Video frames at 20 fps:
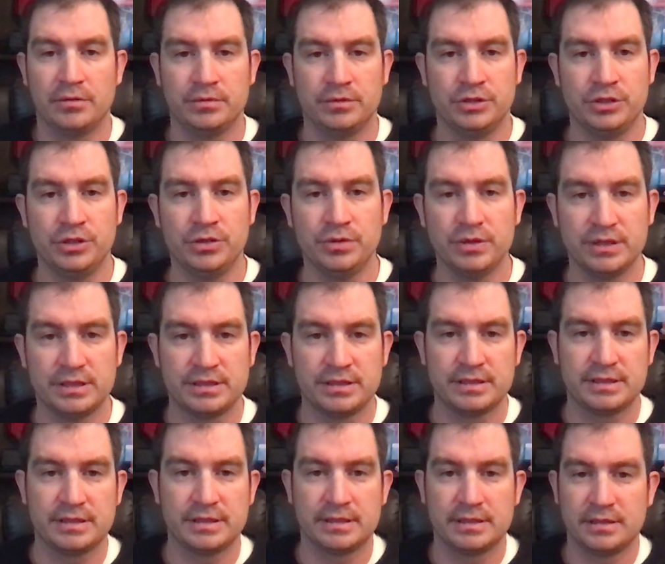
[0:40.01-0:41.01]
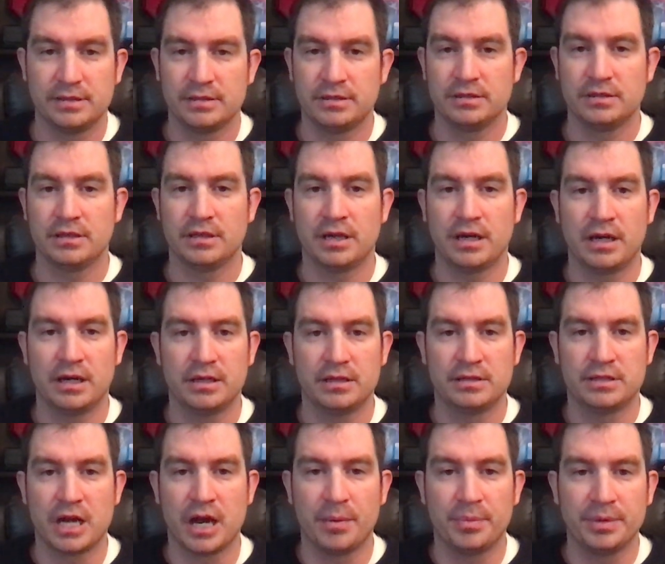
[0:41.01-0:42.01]
newest
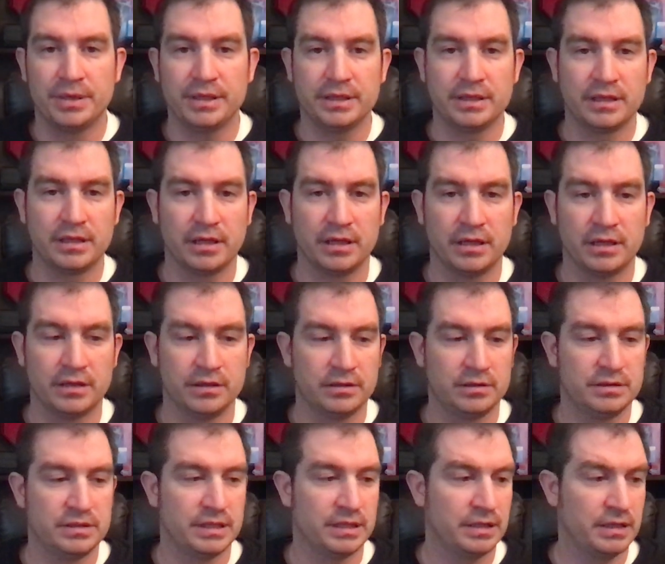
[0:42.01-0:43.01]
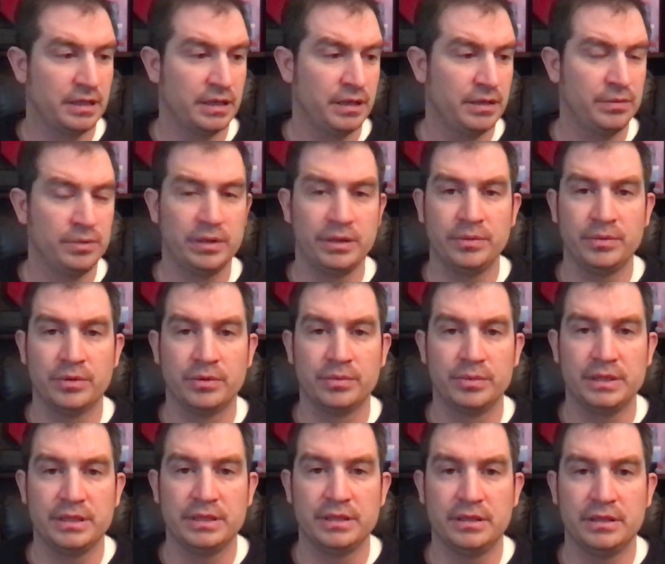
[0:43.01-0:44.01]
topic, and today we will
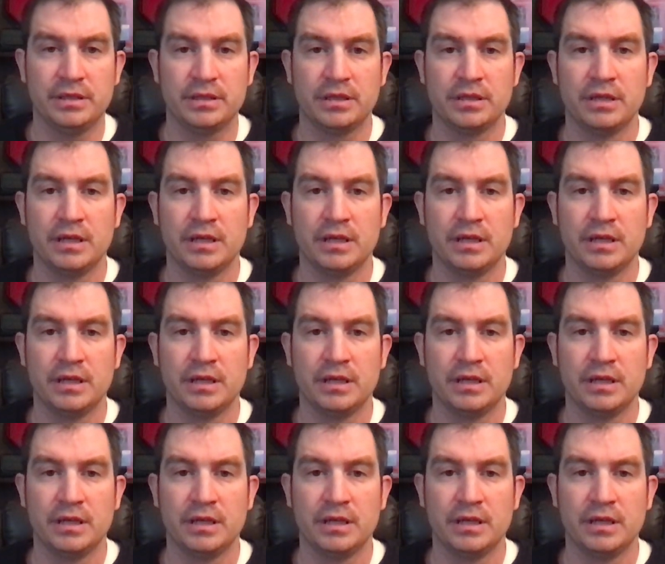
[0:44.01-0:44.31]
be